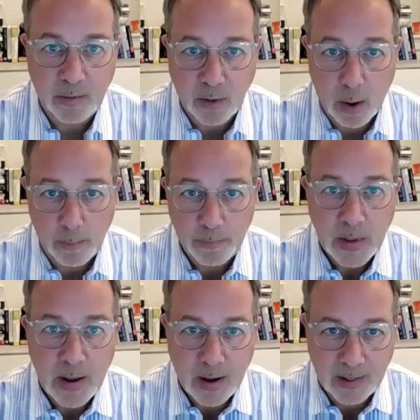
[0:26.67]
So
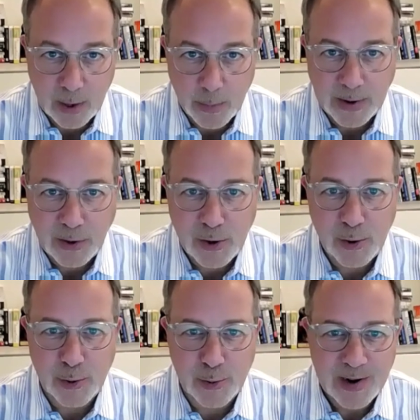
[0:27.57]
a little bit
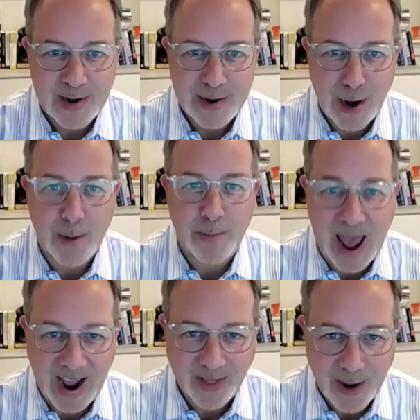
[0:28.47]
to
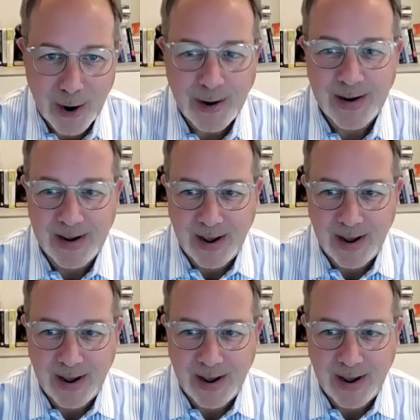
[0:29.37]
unpack there.